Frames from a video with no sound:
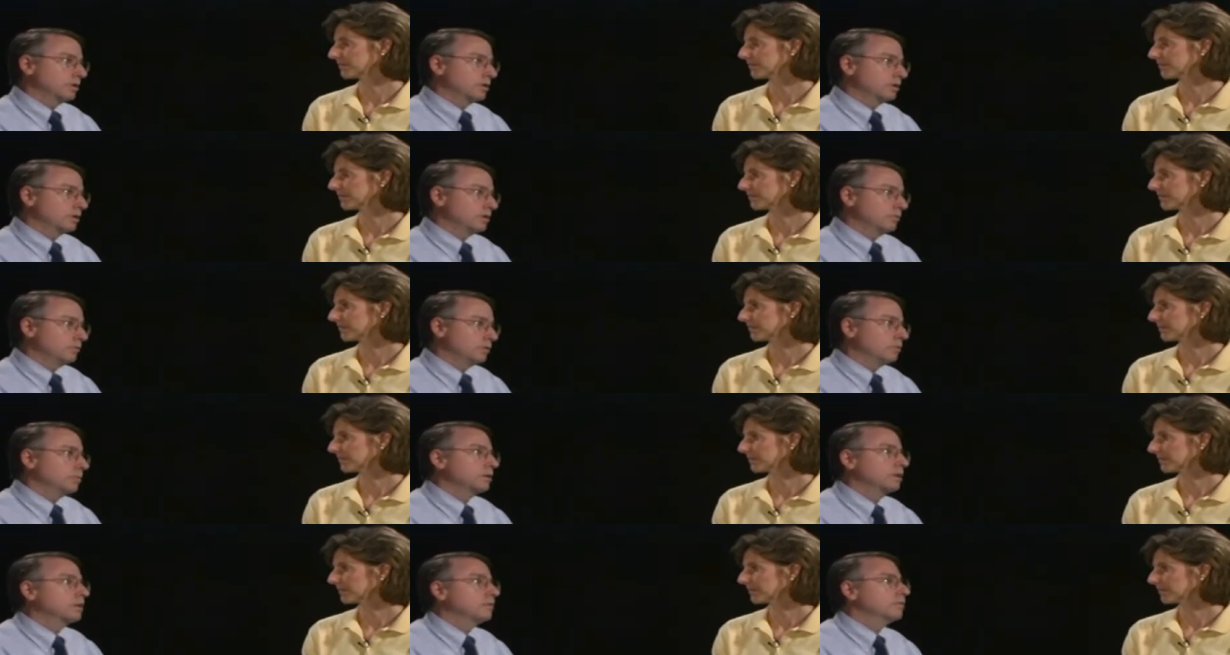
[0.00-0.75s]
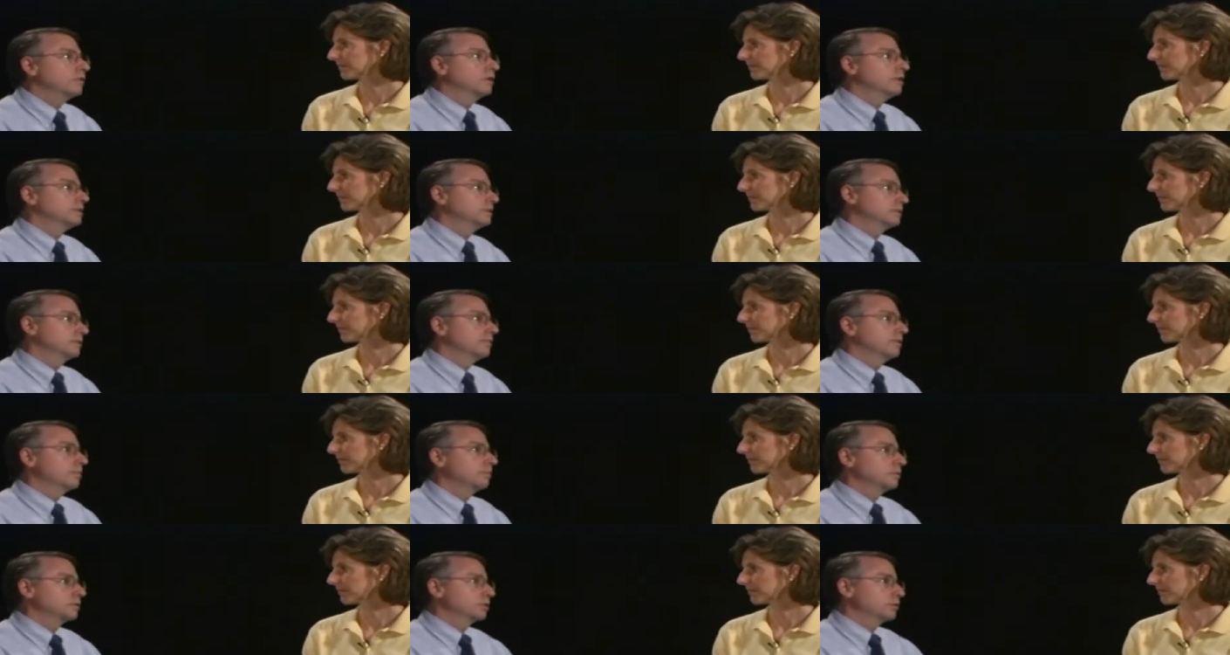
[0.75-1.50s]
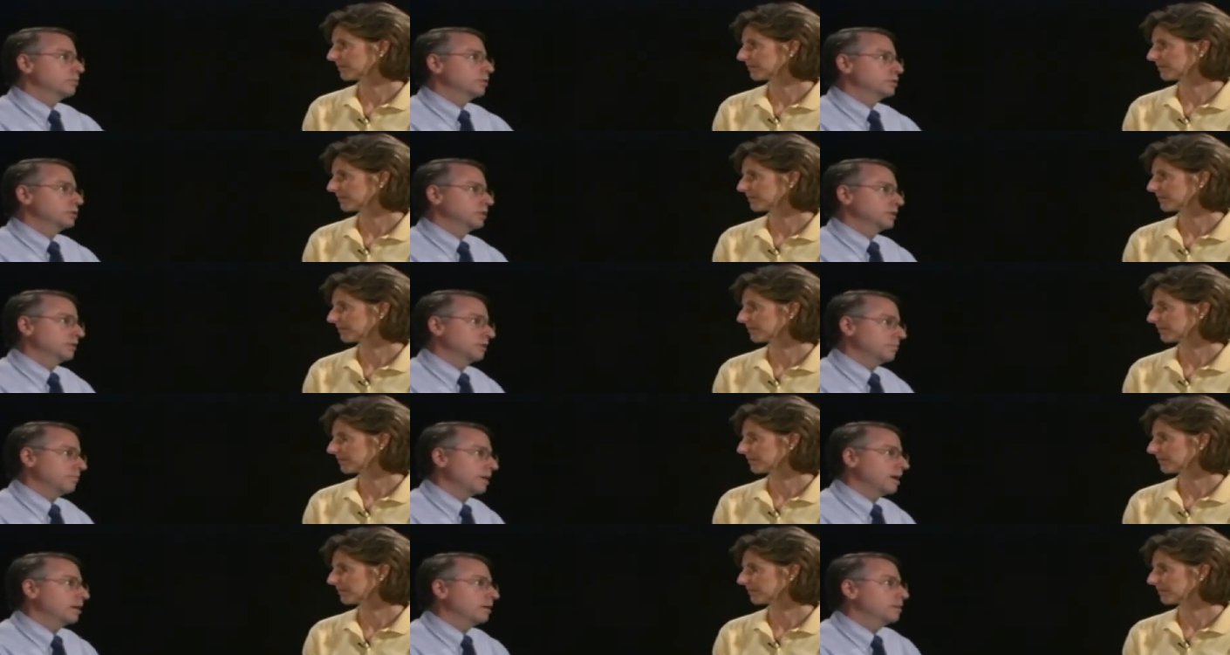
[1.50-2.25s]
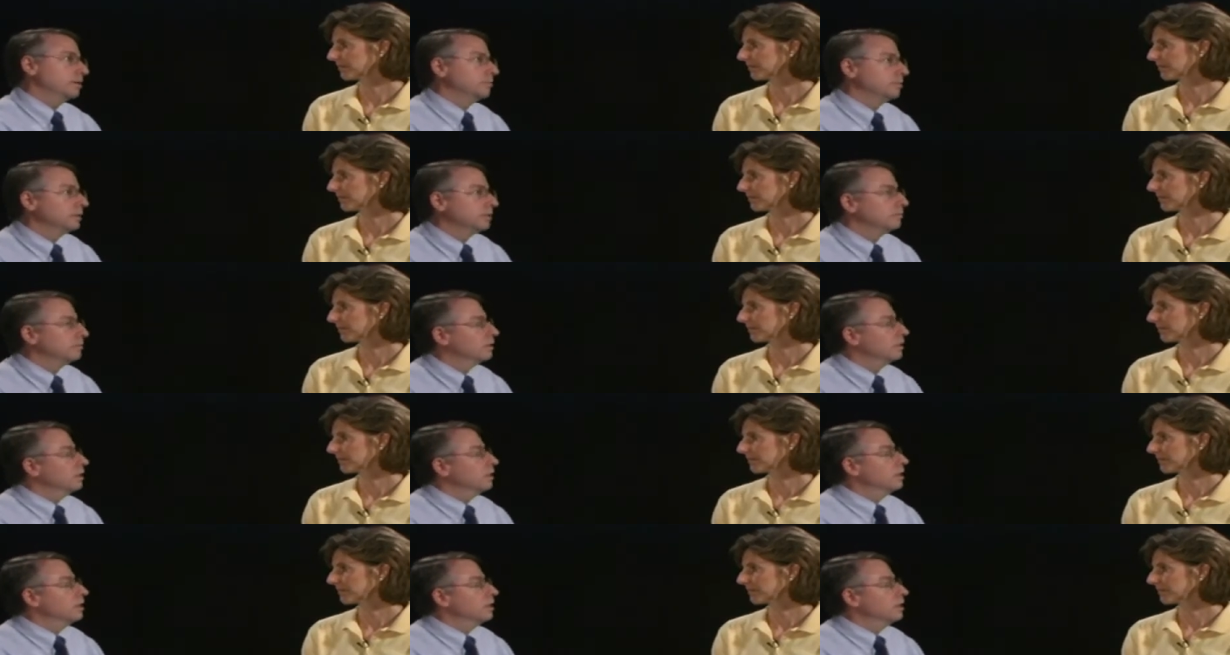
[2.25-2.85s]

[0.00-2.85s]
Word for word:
Speaker 1: to give you. I'm going to give you a list of numbers. I want you to give them back to me.